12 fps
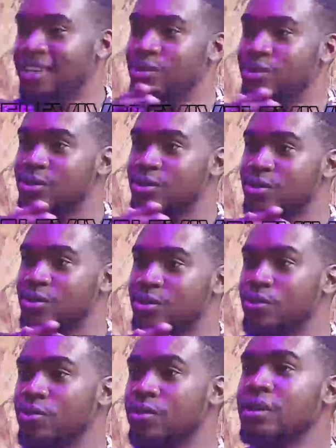Exactly.
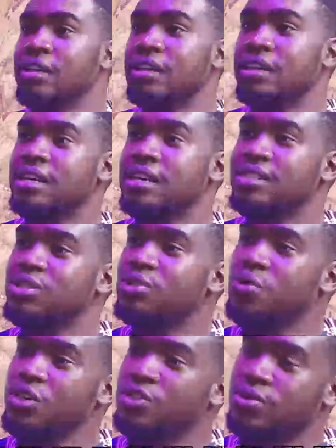So there are
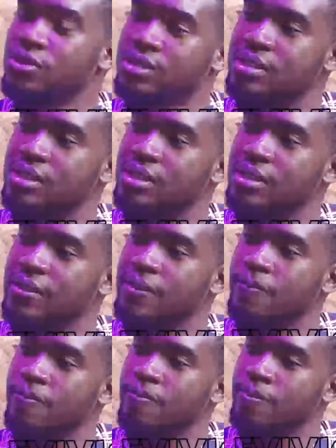situations
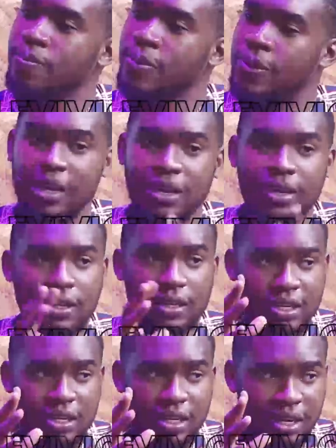like
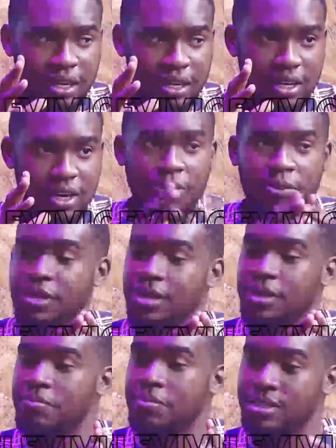the girl
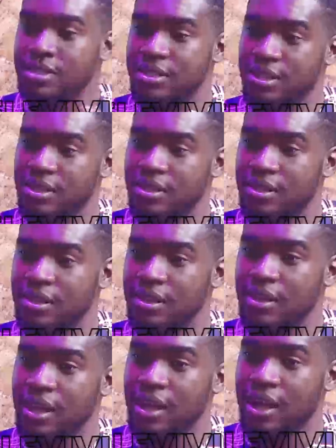being beaten
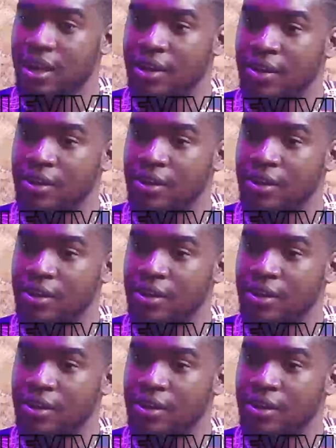and